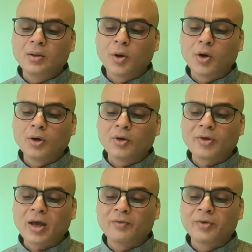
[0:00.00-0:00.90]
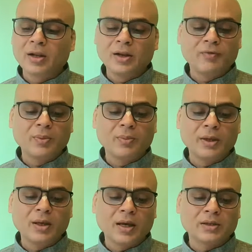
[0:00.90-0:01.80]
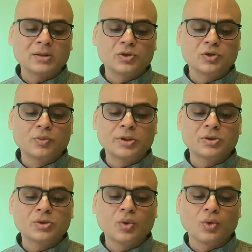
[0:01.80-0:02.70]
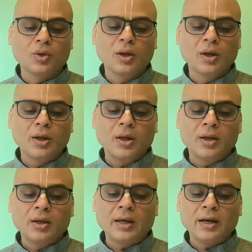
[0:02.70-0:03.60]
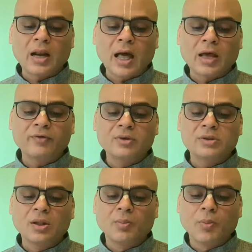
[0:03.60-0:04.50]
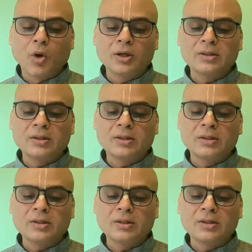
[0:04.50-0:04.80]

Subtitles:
the body of every living being as the super soul, he enlivens the body,